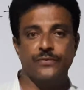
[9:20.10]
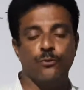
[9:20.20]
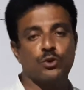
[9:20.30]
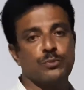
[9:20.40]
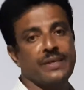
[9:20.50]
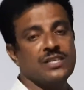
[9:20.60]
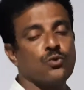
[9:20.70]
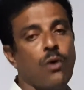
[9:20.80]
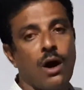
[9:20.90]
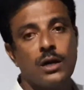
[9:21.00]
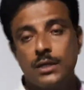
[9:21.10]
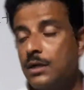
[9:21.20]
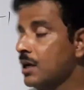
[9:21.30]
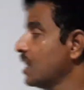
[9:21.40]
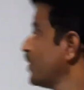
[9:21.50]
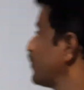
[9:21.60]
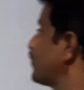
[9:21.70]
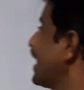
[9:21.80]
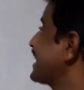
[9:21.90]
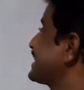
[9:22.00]
fourth main is what?
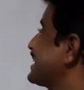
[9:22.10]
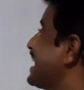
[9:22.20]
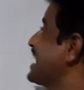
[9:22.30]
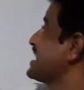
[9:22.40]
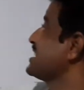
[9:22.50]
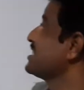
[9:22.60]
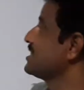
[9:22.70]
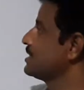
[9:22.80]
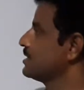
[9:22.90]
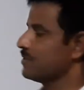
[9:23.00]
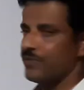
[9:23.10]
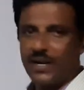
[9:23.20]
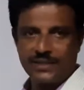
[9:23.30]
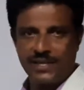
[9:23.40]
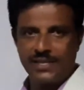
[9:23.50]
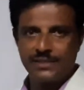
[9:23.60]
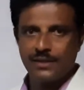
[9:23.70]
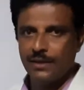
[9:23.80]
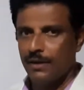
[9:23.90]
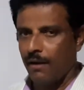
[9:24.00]
Factorize. Factorize.
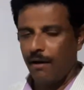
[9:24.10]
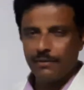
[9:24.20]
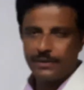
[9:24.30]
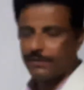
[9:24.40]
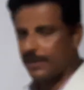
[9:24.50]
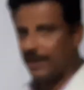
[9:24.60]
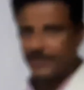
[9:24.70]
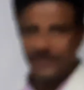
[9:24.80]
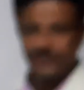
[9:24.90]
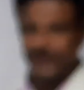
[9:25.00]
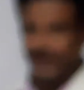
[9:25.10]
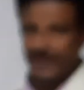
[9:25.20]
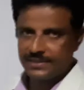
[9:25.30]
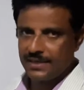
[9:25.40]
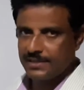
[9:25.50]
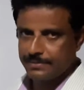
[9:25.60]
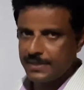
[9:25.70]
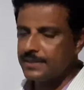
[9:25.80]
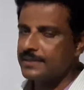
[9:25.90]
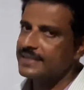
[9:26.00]
Already you learnt in previous class,
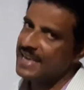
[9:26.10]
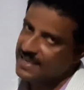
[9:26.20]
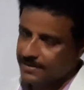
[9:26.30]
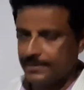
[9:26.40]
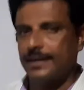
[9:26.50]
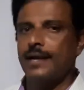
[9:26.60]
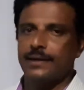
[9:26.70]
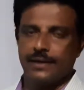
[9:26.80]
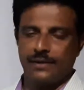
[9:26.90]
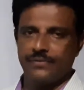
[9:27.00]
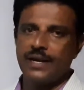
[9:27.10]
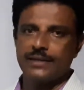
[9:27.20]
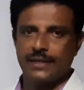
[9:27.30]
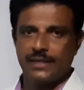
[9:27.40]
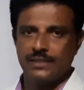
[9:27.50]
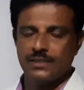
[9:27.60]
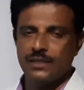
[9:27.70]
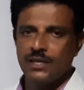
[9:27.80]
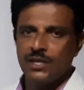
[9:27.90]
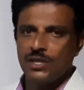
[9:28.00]
means A standard. Factorize.
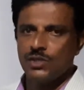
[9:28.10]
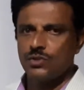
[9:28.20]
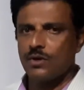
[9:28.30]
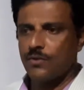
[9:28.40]
So